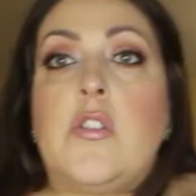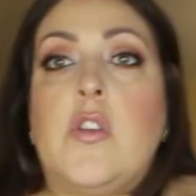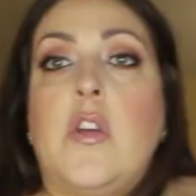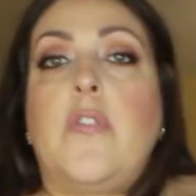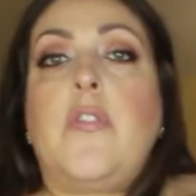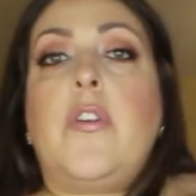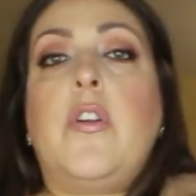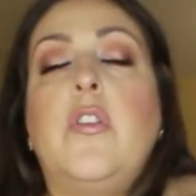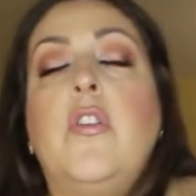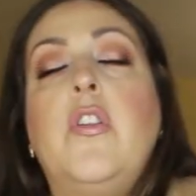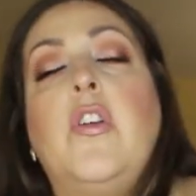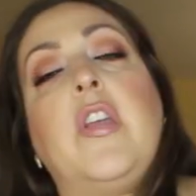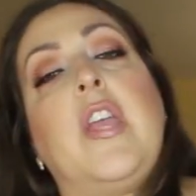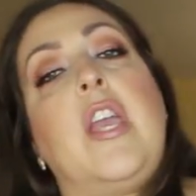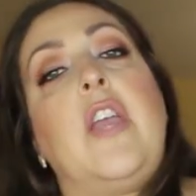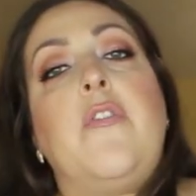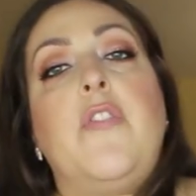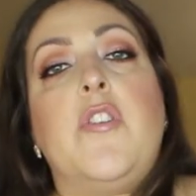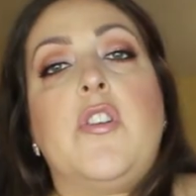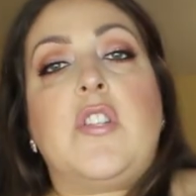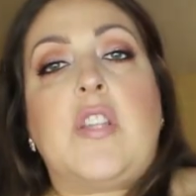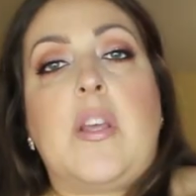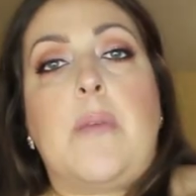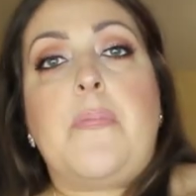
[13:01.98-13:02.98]
So if you're looking
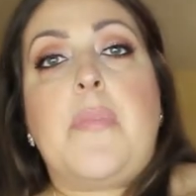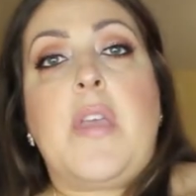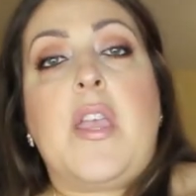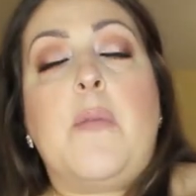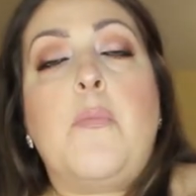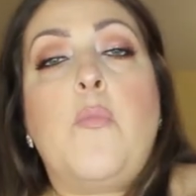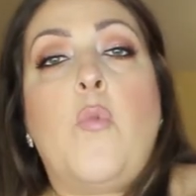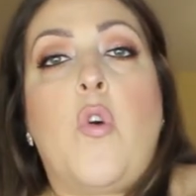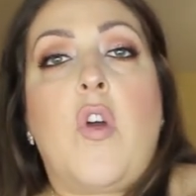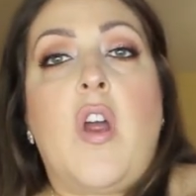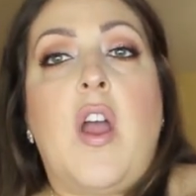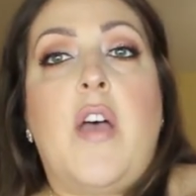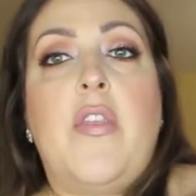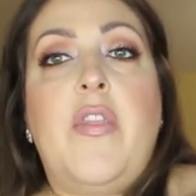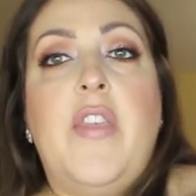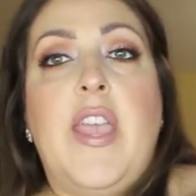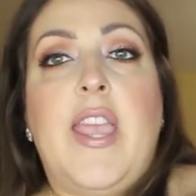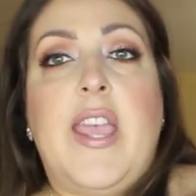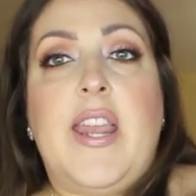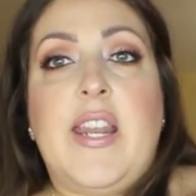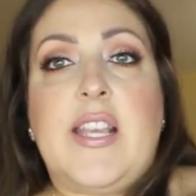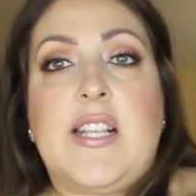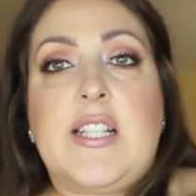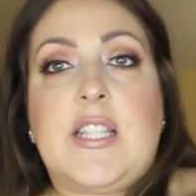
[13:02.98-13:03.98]
for something more on the
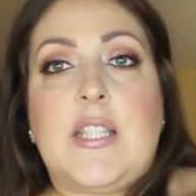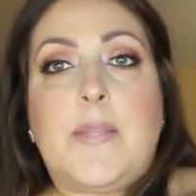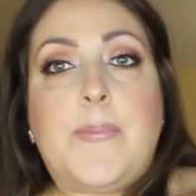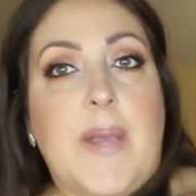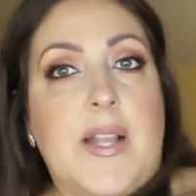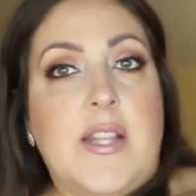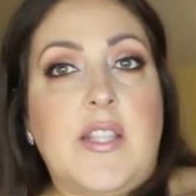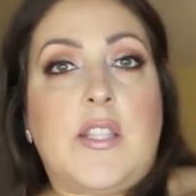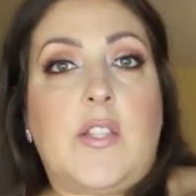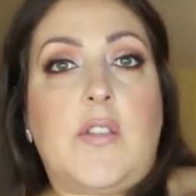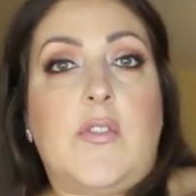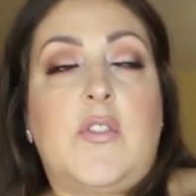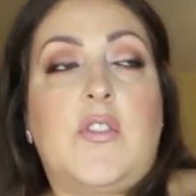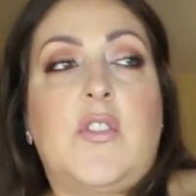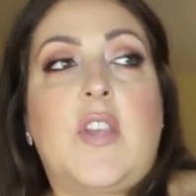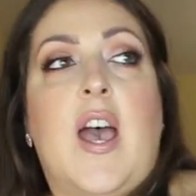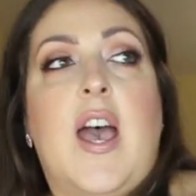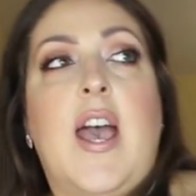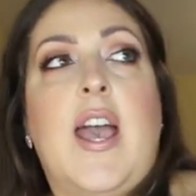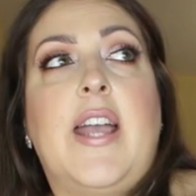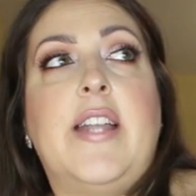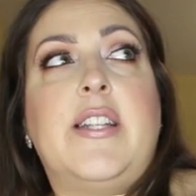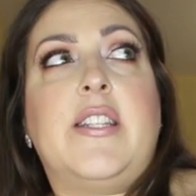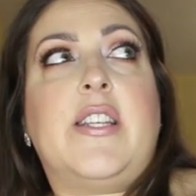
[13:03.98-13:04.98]
inexpensive
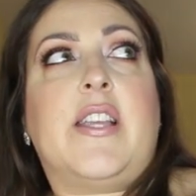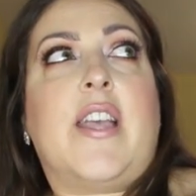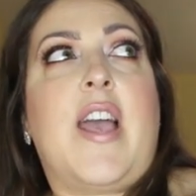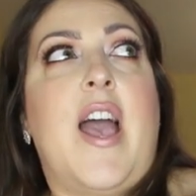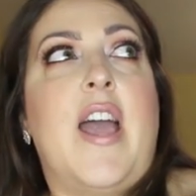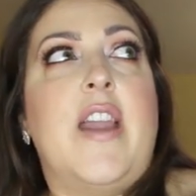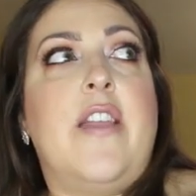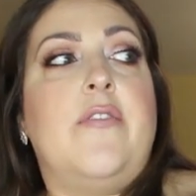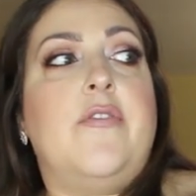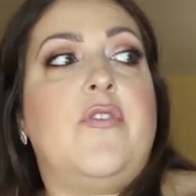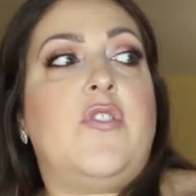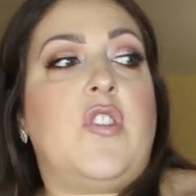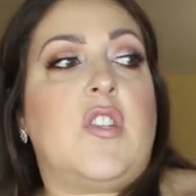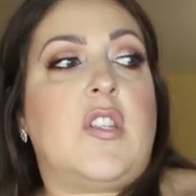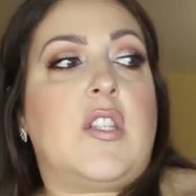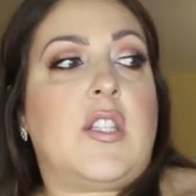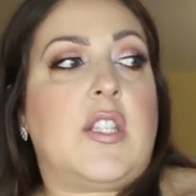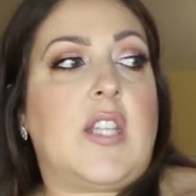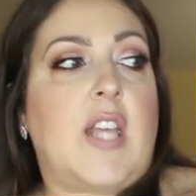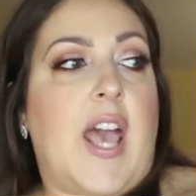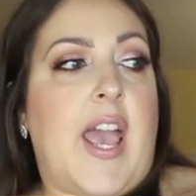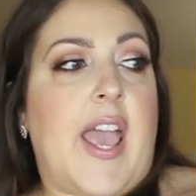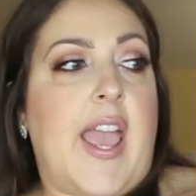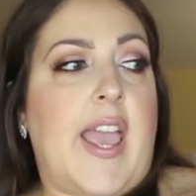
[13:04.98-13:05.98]
side to kind of
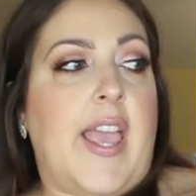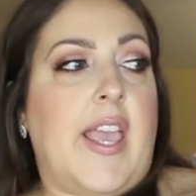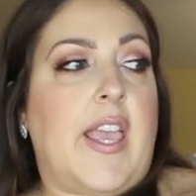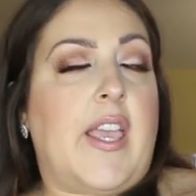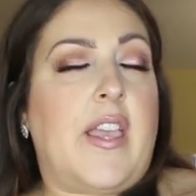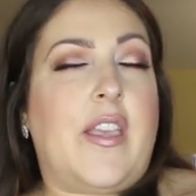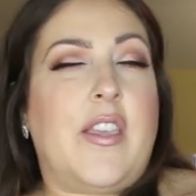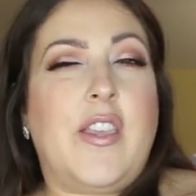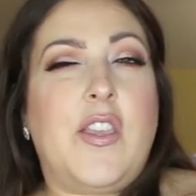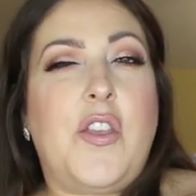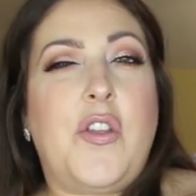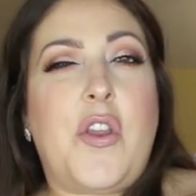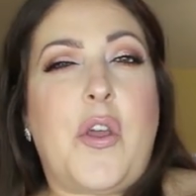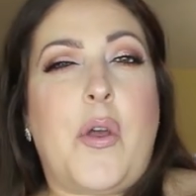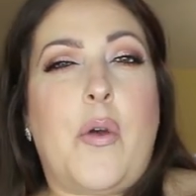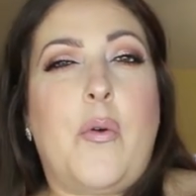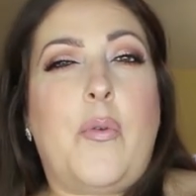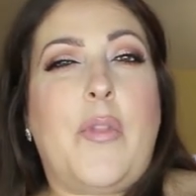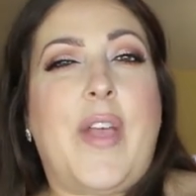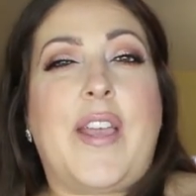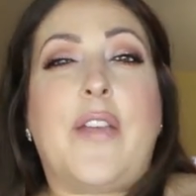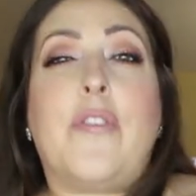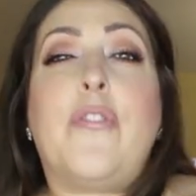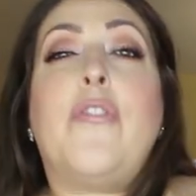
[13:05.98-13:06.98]
just like, you
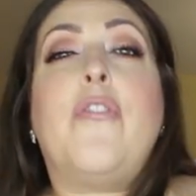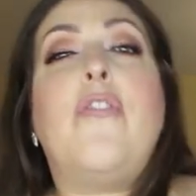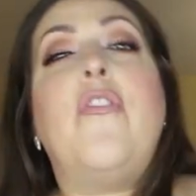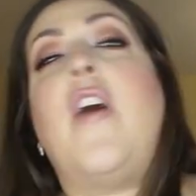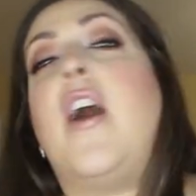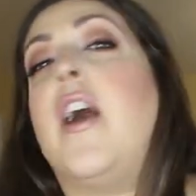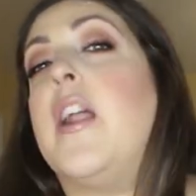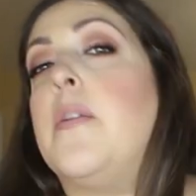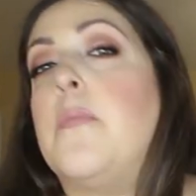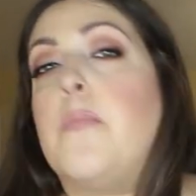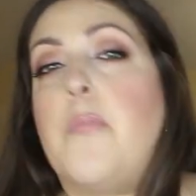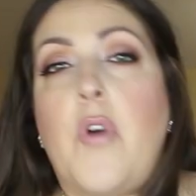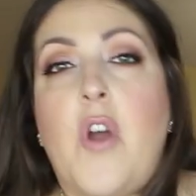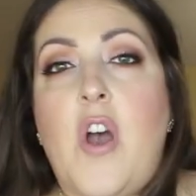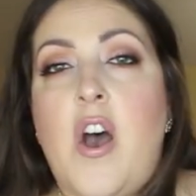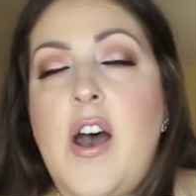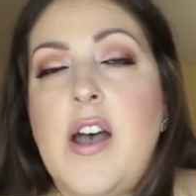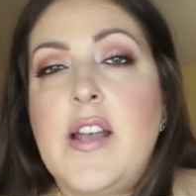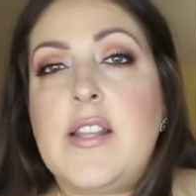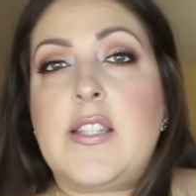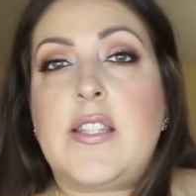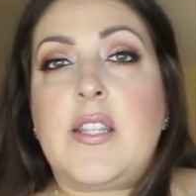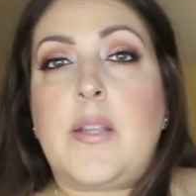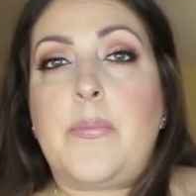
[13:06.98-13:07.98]
know, like fun
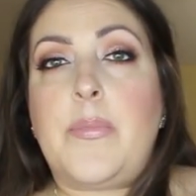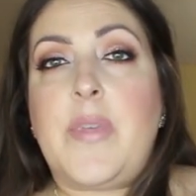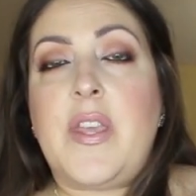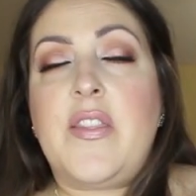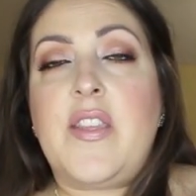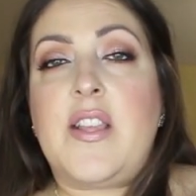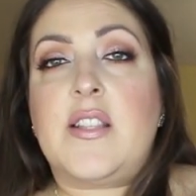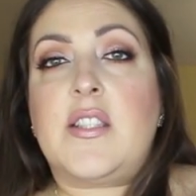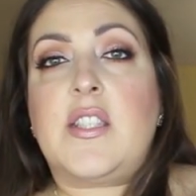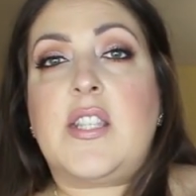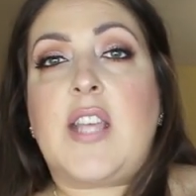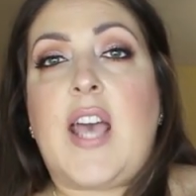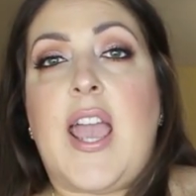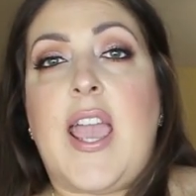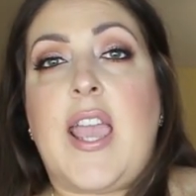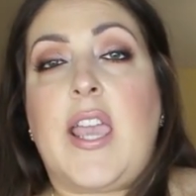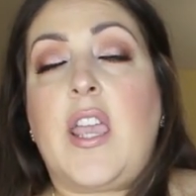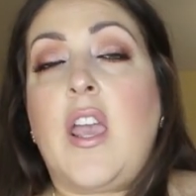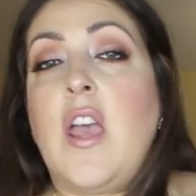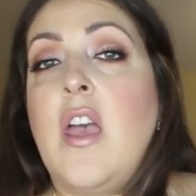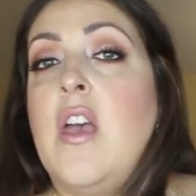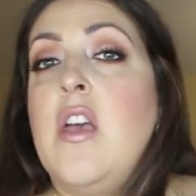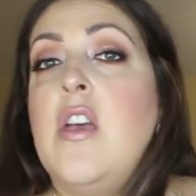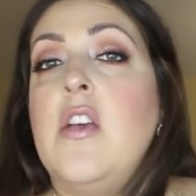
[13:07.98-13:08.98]
bras, something that's
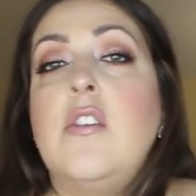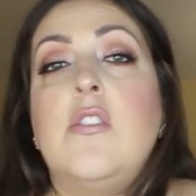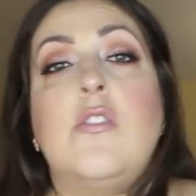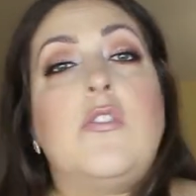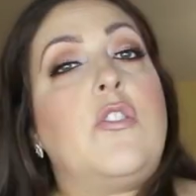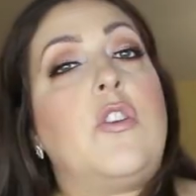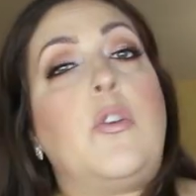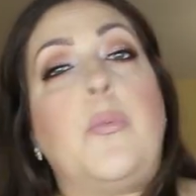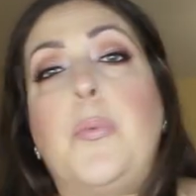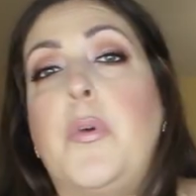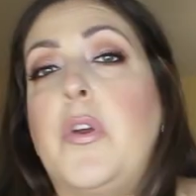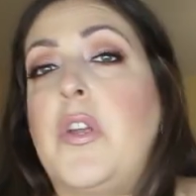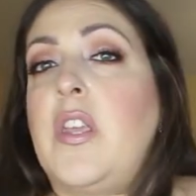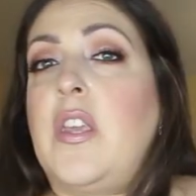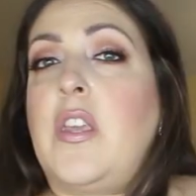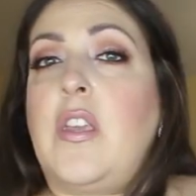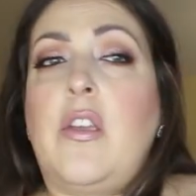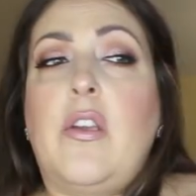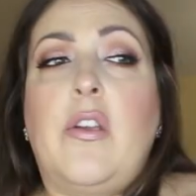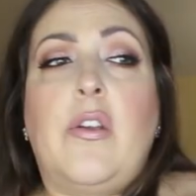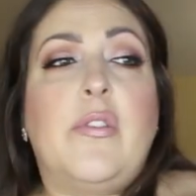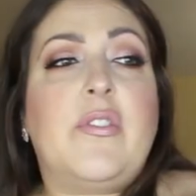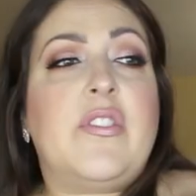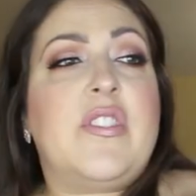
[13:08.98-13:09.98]
like super
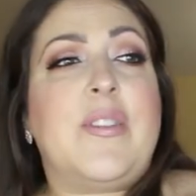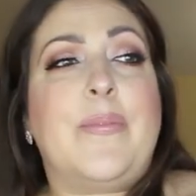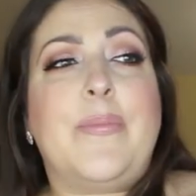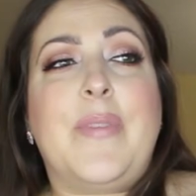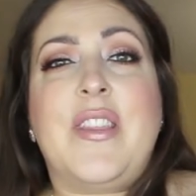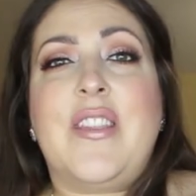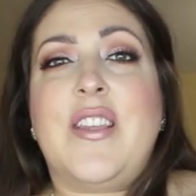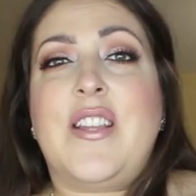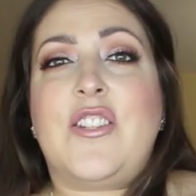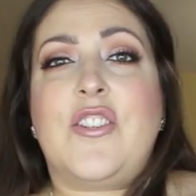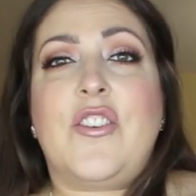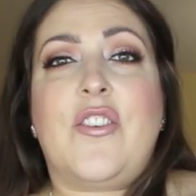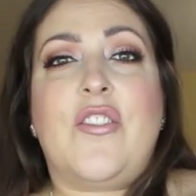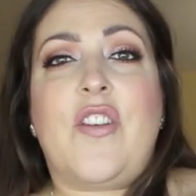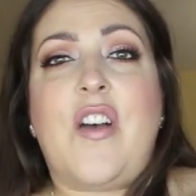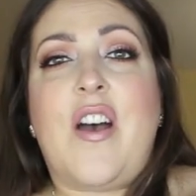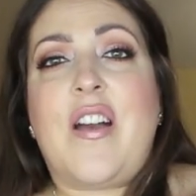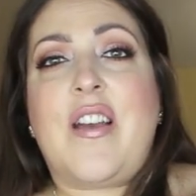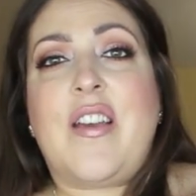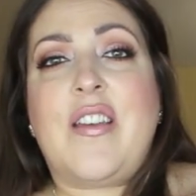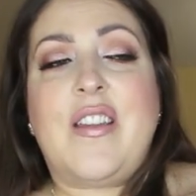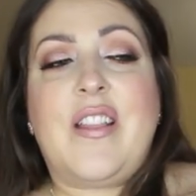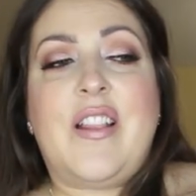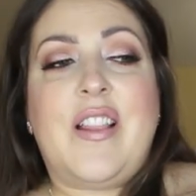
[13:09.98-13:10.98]
cute, something that you're
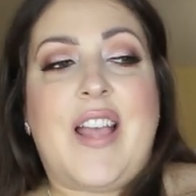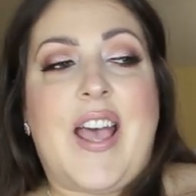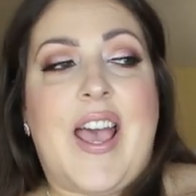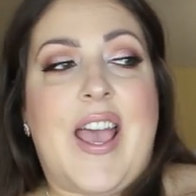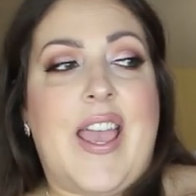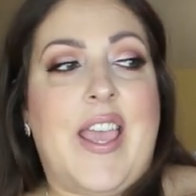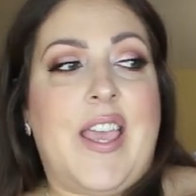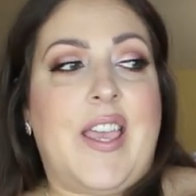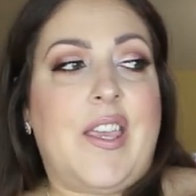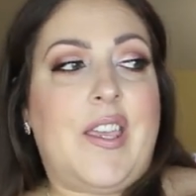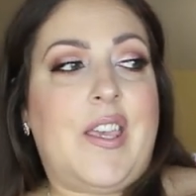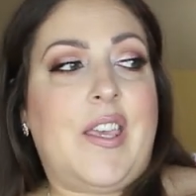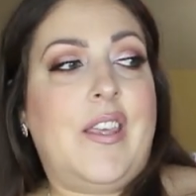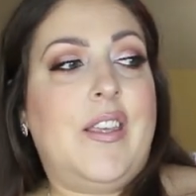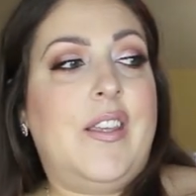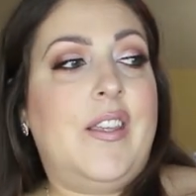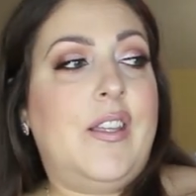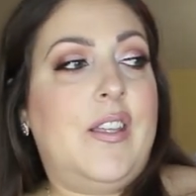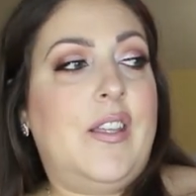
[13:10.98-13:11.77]
not gonna like